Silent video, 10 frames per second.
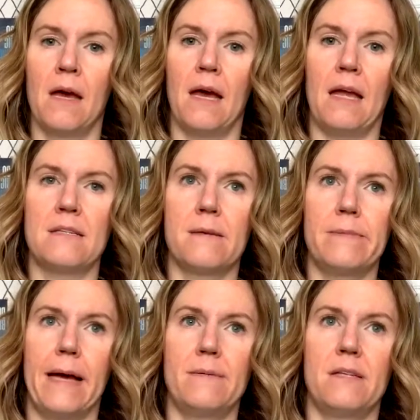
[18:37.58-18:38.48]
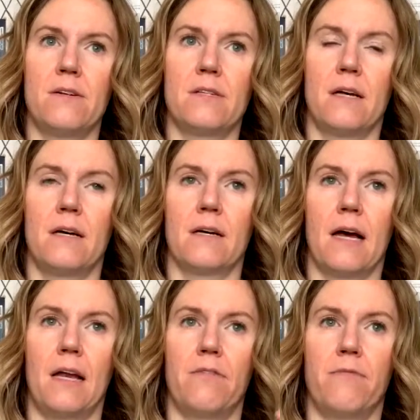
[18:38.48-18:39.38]
And sometimes there's a
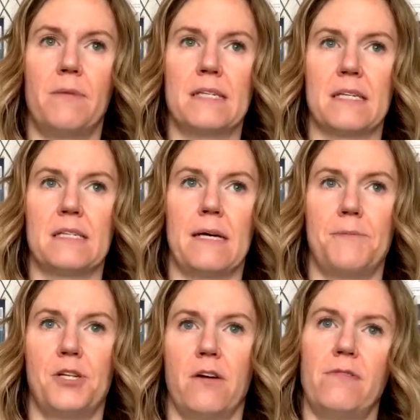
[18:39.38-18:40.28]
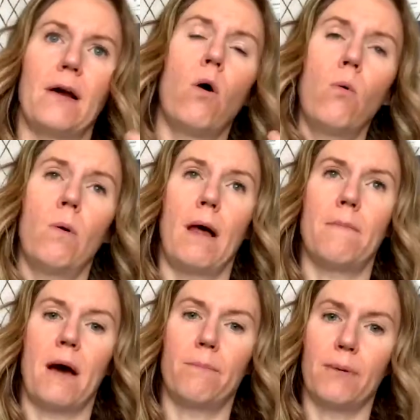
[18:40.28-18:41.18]
kind of misconception of like, I'm
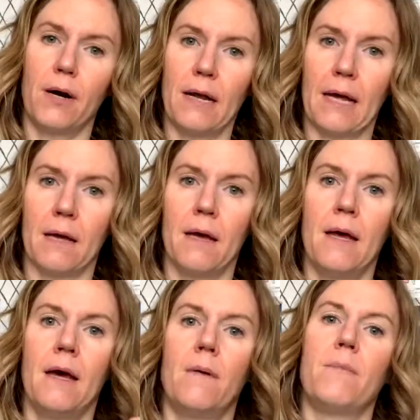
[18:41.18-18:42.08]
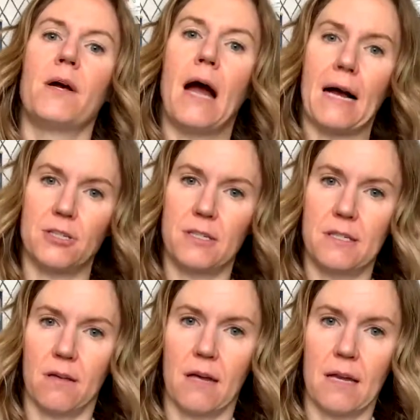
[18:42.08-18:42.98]
not burning, but you're actually
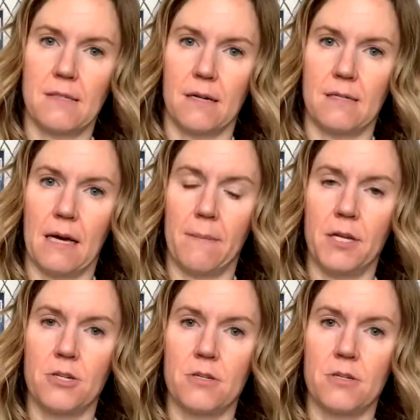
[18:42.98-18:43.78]
still getting sun damage.